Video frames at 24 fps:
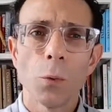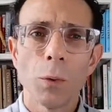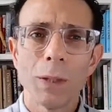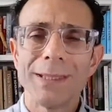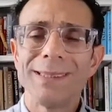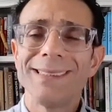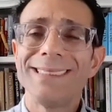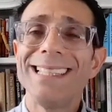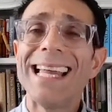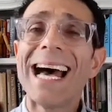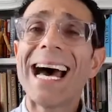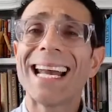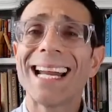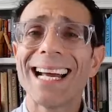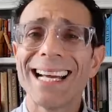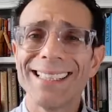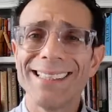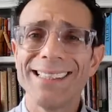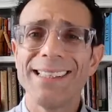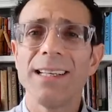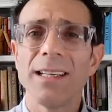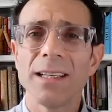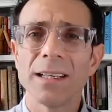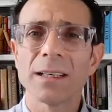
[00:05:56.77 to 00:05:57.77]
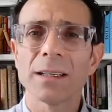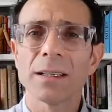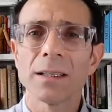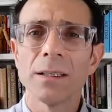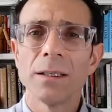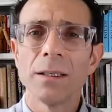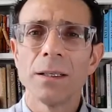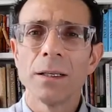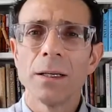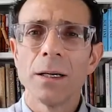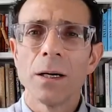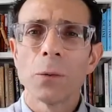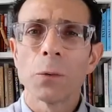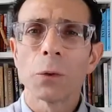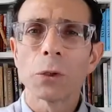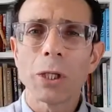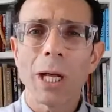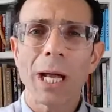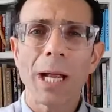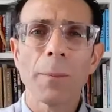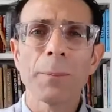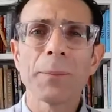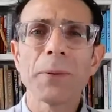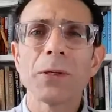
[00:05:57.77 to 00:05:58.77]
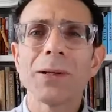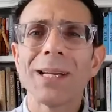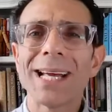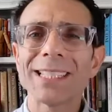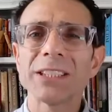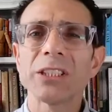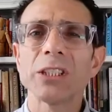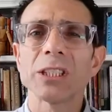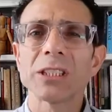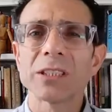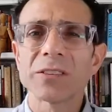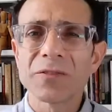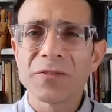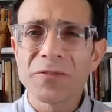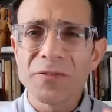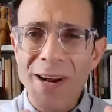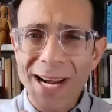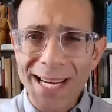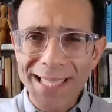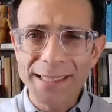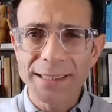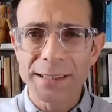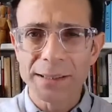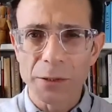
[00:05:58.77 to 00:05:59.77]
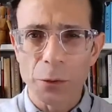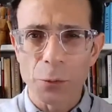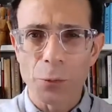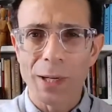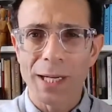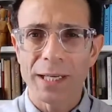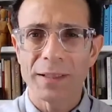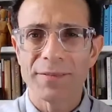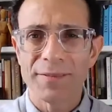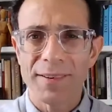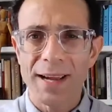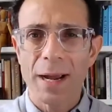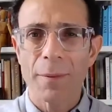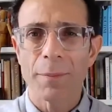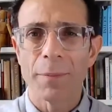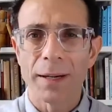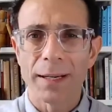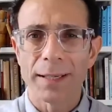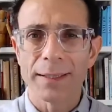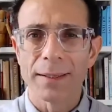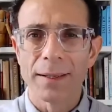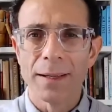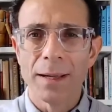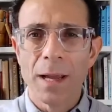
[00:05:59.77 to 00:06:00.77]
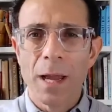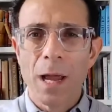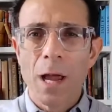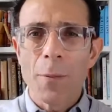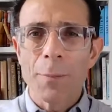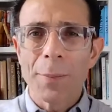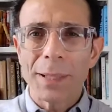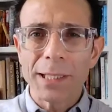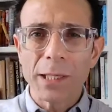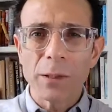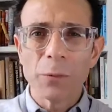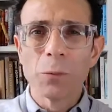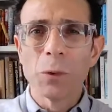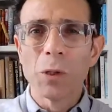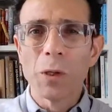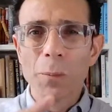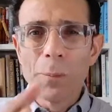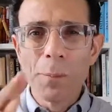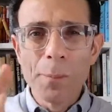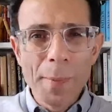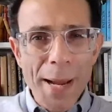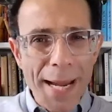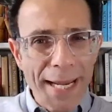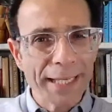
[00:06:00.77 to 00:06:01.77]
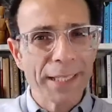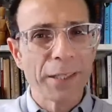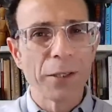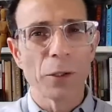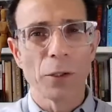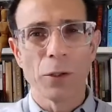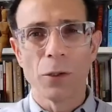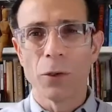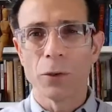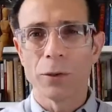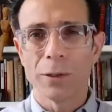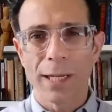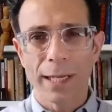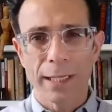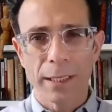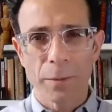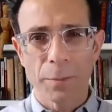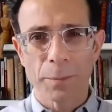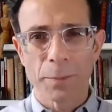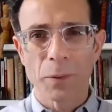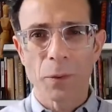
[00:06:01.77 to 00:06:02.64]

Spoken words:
with that idea will help you not just finding the right fabric, but it will make you look like